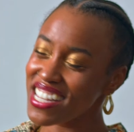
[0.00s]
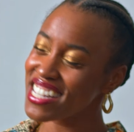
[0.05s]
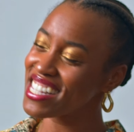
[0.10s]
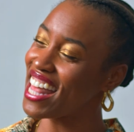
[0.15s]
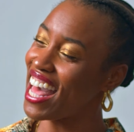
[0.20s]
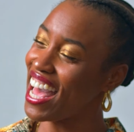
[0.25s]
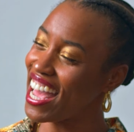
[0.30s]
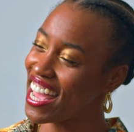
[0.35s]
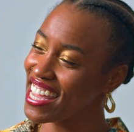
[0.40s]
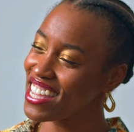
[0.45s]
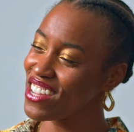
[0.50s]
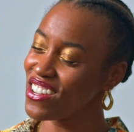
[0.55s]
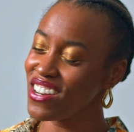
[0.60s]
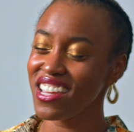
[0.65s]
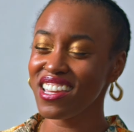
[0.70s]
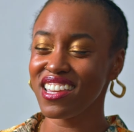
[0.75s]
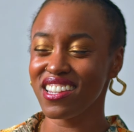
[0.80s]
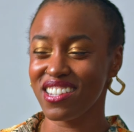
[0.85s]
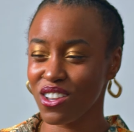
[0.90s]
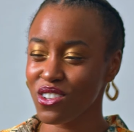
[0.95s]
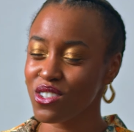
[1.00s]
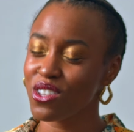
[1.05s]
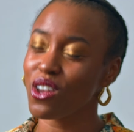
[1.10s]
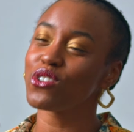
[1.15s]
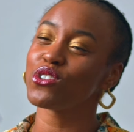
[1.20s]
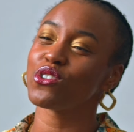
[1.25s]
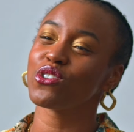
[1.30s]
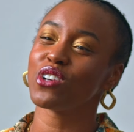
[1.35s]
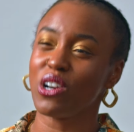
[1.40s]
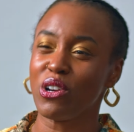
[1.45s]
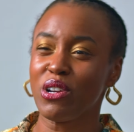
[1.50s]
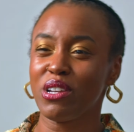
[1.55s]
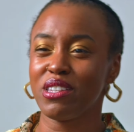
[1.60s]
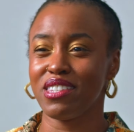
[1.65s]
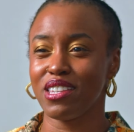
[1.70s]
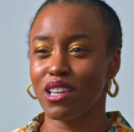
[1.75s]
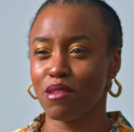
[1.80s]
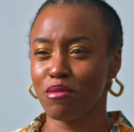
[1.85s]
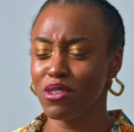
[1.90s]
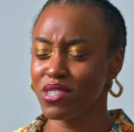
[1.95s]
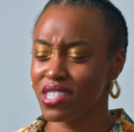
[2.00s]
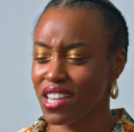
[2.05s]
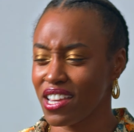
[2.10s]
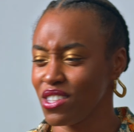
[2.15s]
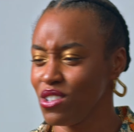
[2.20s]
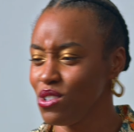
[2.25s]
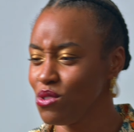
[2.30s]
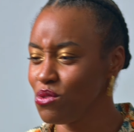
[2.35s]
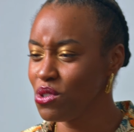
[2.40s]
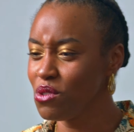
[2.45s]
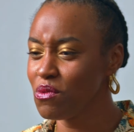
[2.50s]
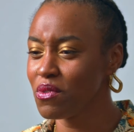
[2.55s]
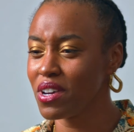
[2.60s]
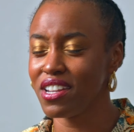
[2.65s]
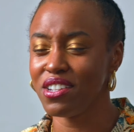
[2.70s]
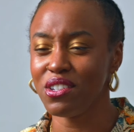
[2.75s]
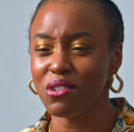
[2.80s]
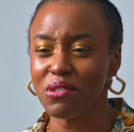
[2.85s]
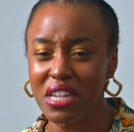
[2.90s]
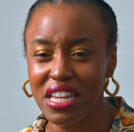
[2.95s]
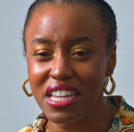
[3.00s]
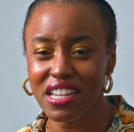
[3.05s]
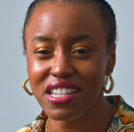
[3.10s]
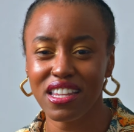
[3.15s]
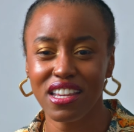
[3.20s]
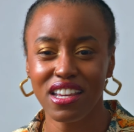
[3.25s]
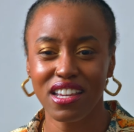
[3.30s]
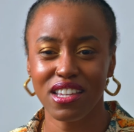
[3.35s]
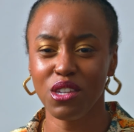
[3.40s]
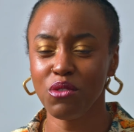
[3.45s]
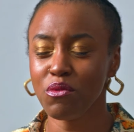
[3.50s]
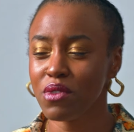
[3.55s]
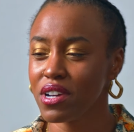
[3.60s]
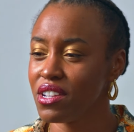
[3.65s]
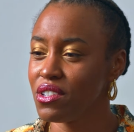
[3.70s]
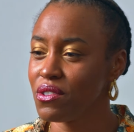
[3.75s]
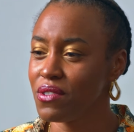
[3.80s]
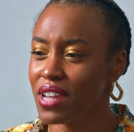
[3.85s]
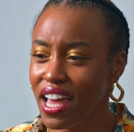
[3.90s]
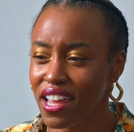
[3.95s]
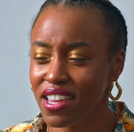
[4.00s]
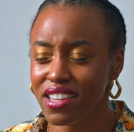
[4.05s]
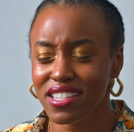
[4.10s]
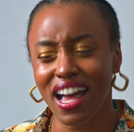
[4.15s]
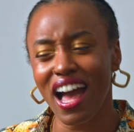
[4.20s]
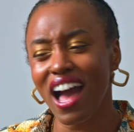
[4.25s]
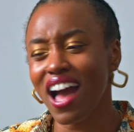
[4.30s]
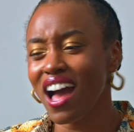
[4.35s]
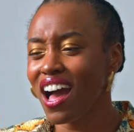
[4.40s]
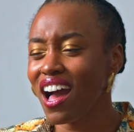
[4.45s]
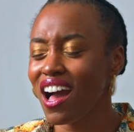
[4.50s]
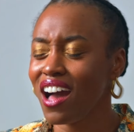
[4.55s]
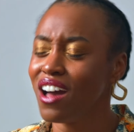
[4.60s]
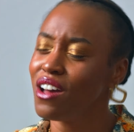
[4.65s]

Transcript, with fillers: was like, you need to get your social currency up. He was like, you want to do this? You want to do that? He's like, I